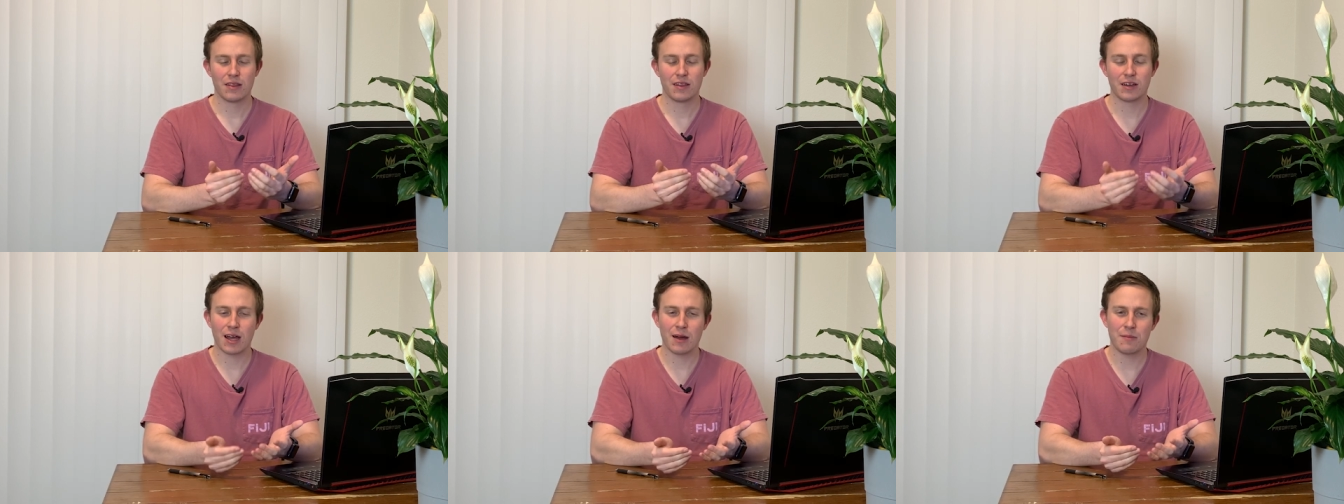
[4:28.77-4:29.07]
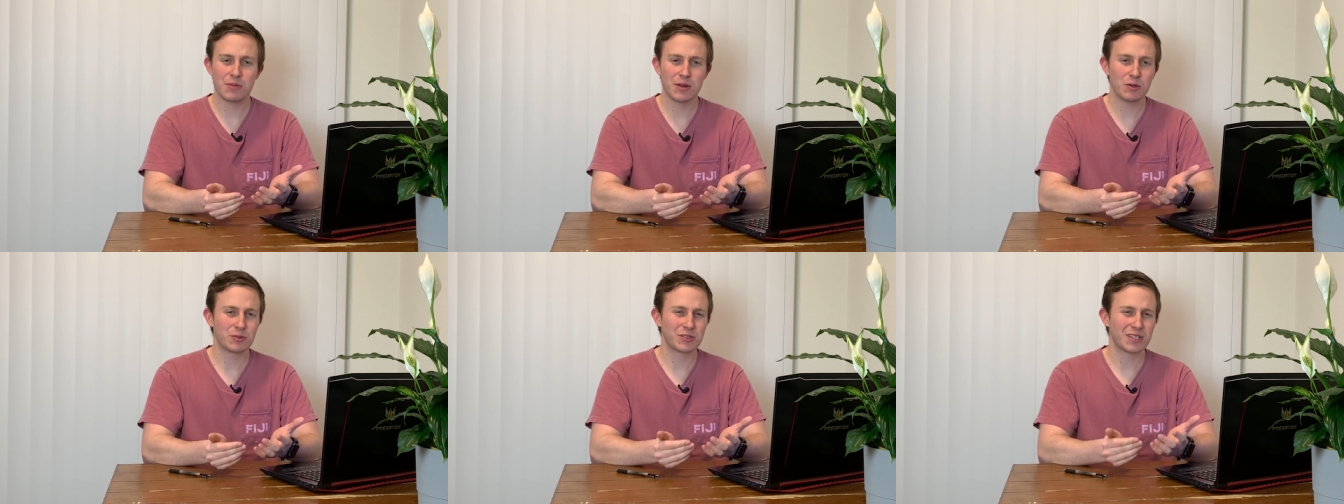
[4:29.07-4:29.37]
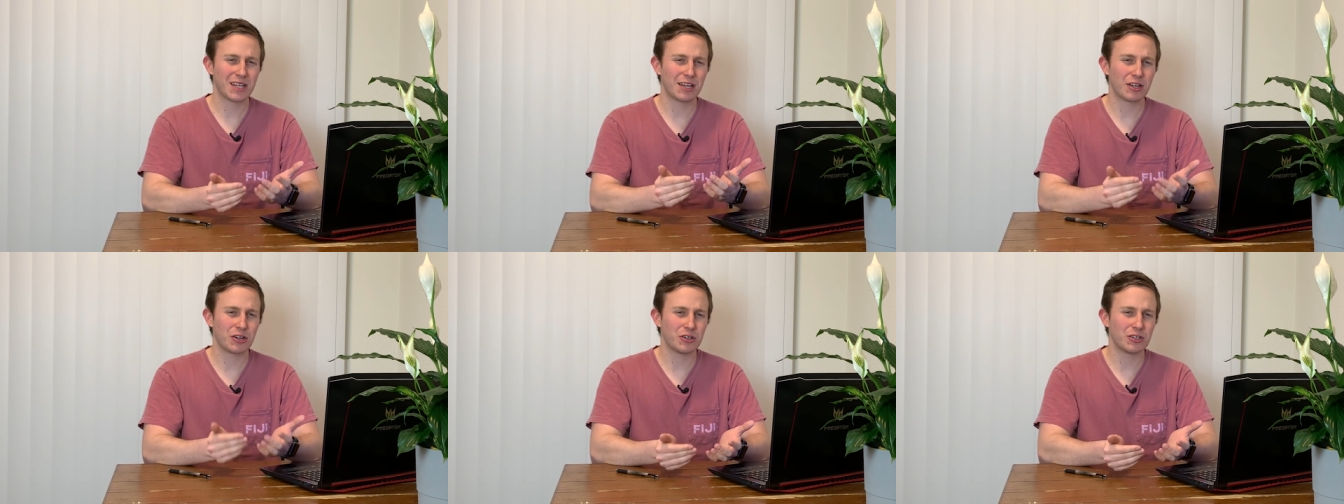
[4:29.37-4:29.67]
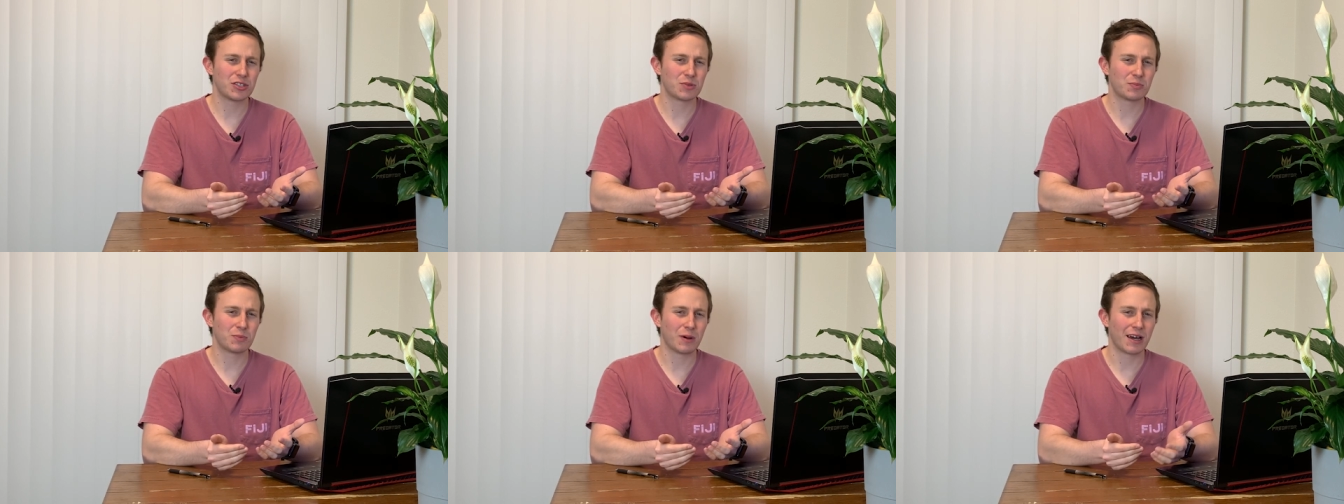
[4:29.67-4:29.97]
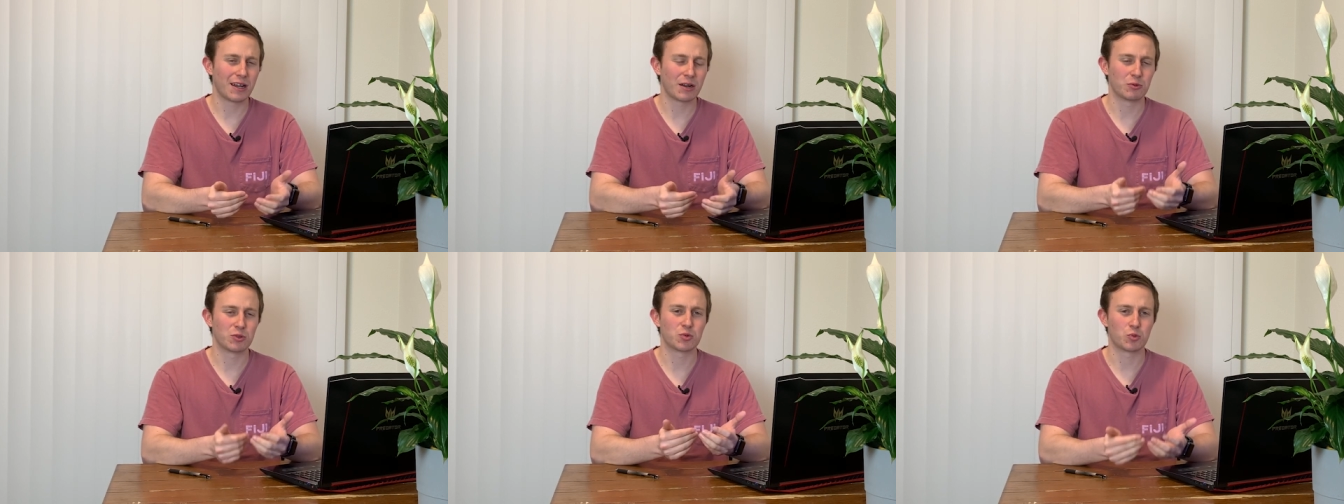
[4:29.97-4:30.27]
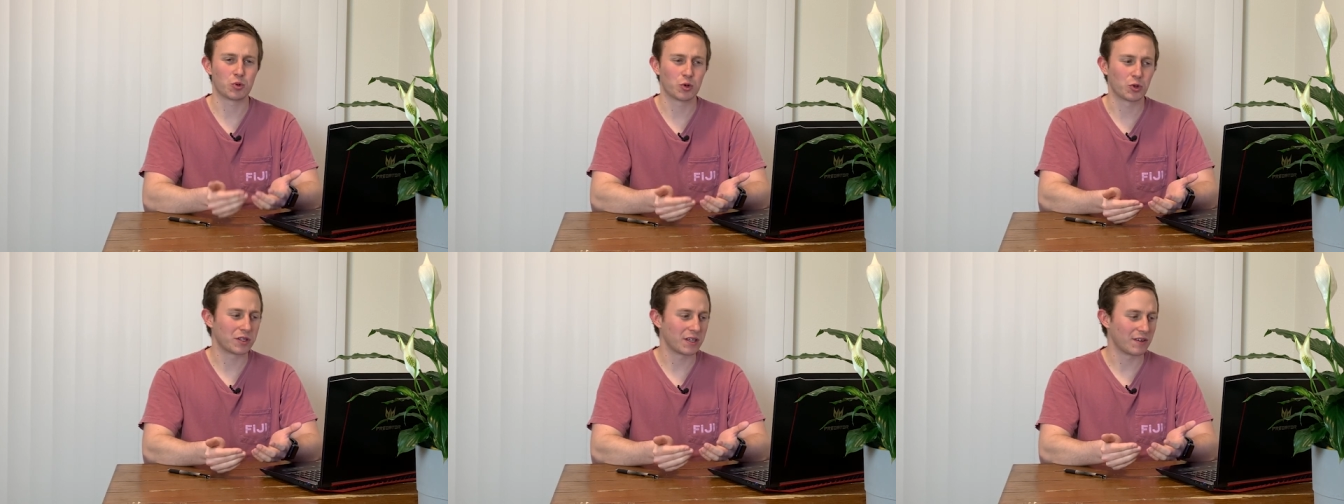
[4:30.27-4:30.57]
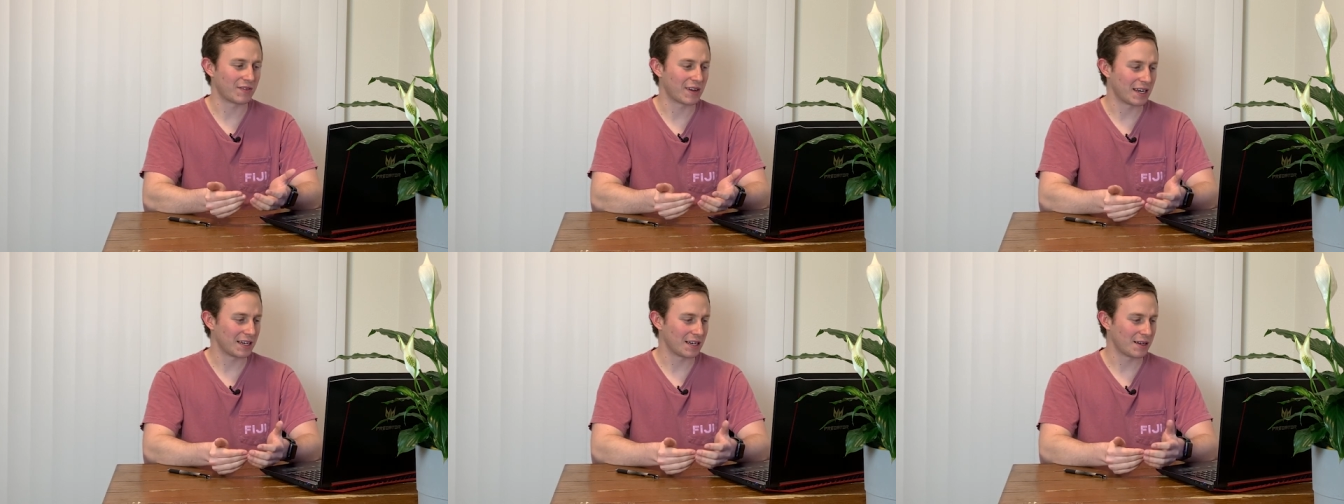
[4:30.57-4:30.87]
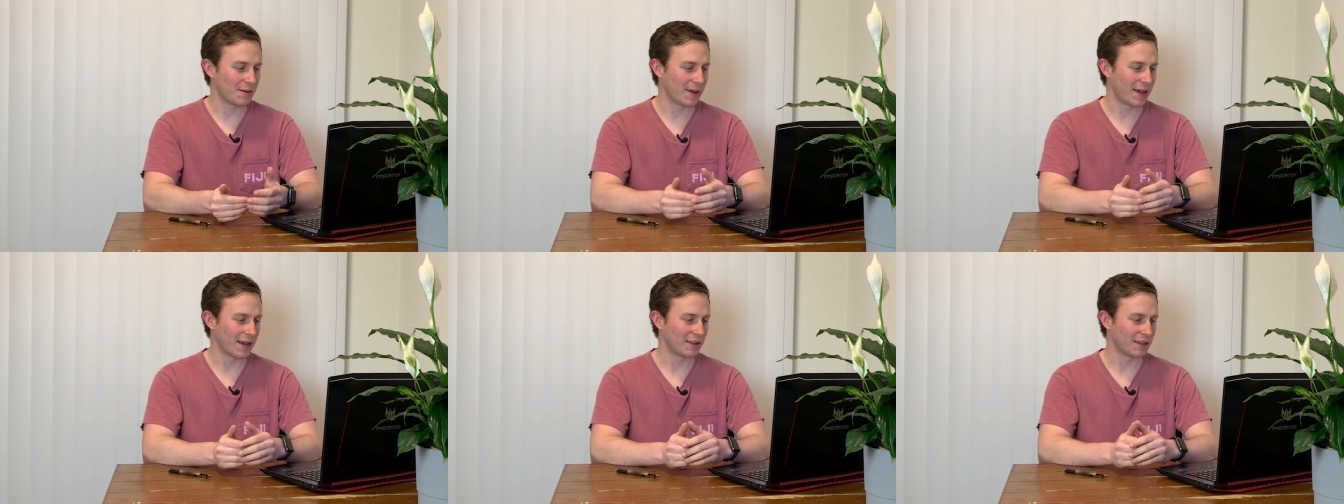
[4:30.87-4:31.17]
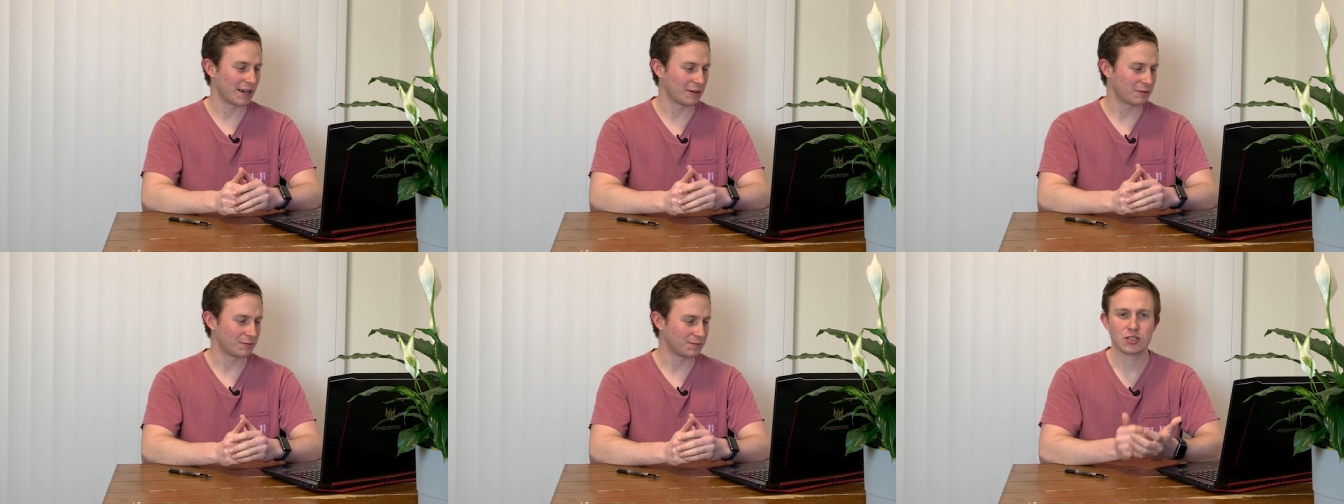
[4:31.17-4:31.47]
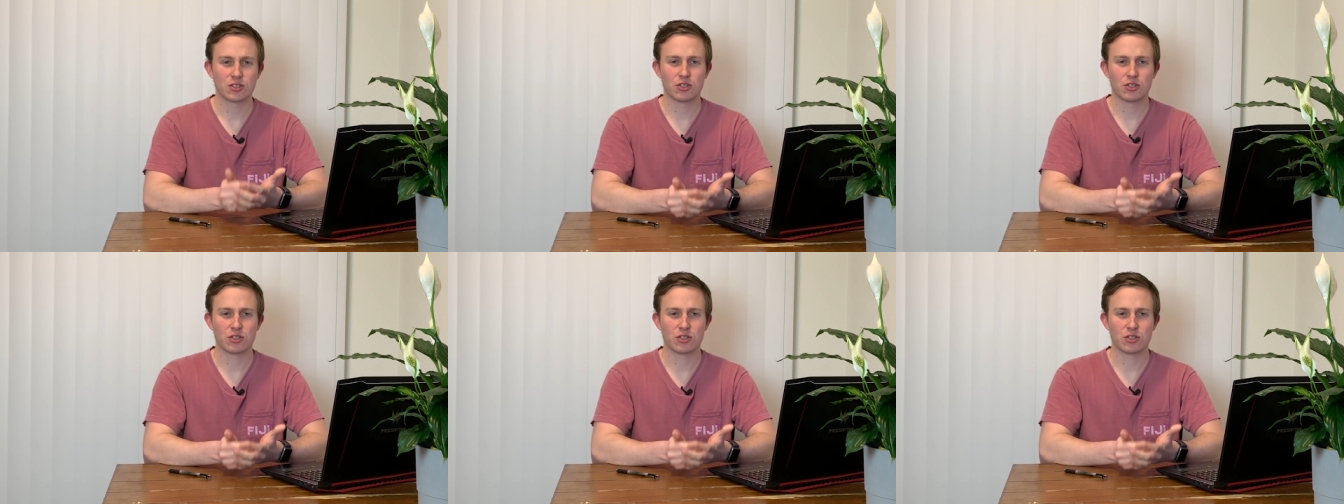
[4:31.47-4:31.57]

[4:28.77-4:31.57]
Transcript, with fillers: the company was in a good spot and was worthy of getting a bailout.